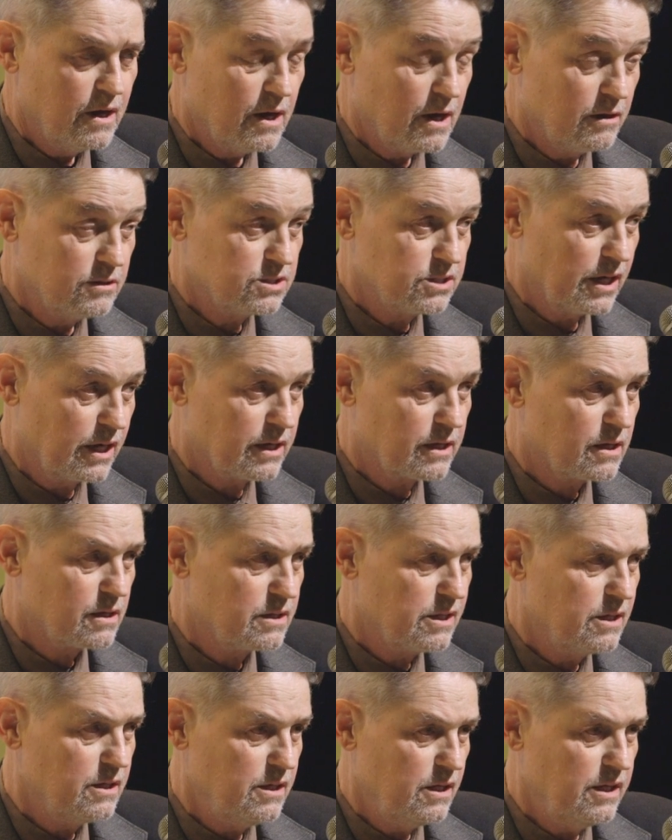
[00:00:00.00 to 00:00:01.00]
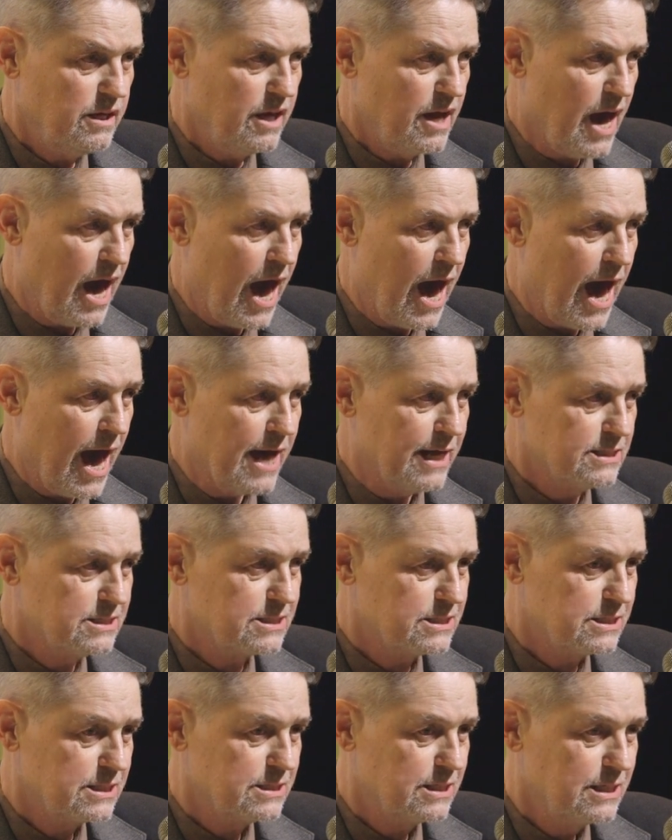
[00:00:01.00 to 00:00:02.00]
And I was like,
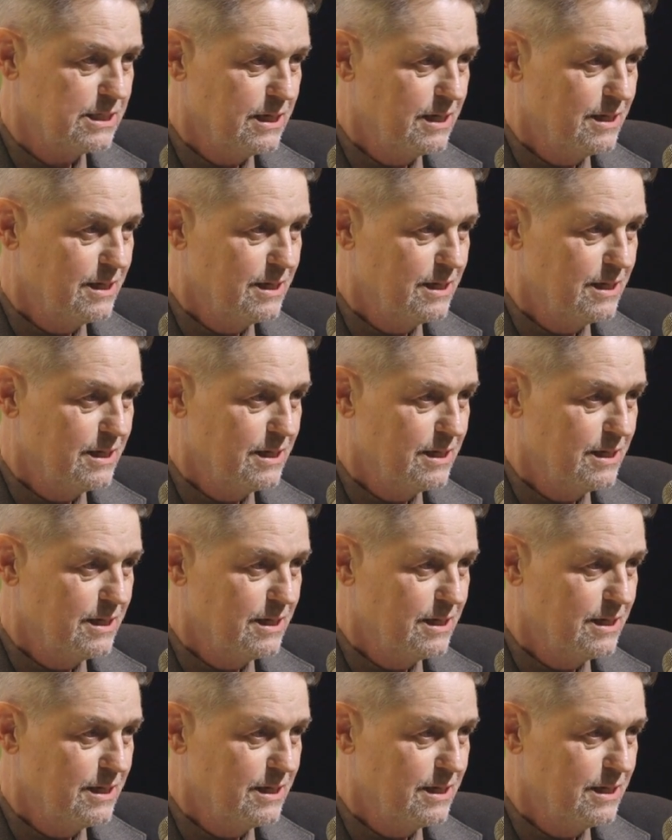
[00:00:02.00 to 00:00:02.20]
yes.